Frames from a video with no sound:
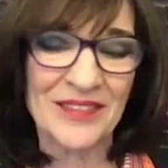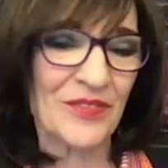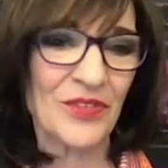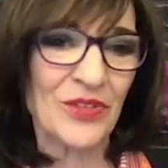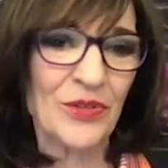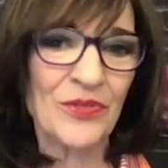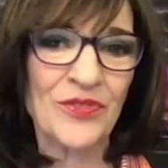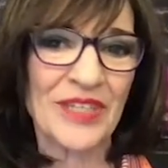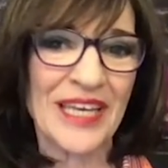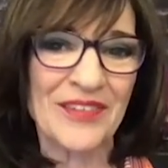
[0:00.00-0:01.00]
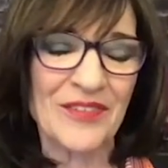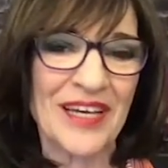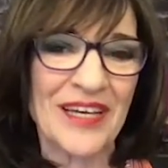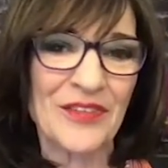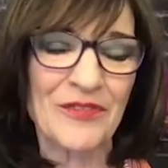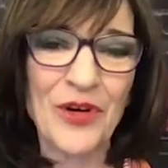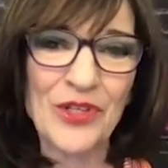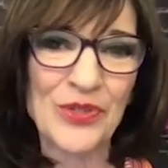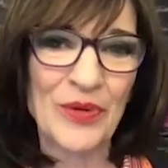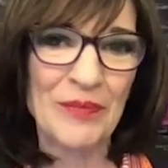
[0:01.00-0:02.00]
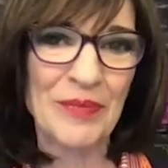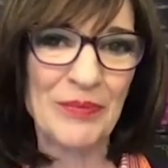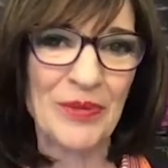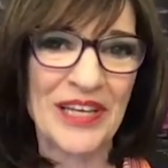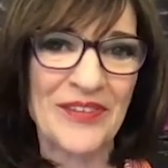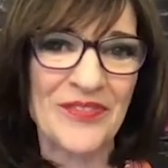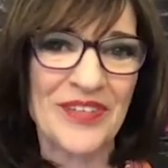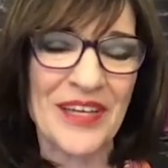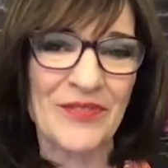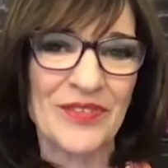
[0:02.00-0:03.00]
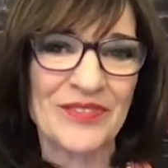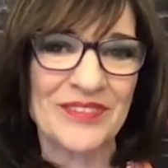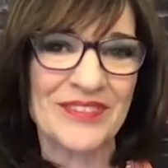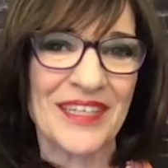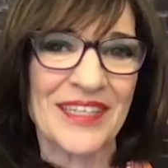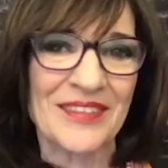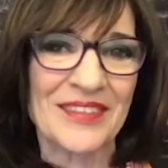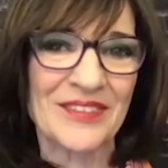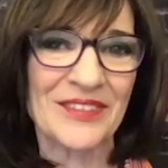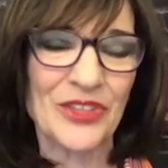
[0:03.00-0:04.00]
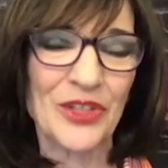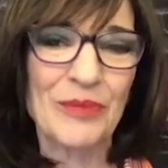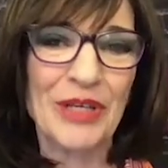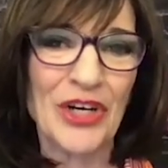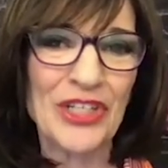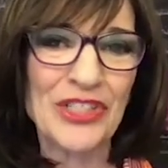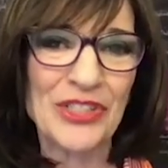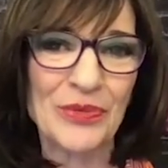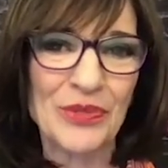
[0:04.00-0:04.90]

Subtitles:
you've at the Phocuswright people have turned me on to,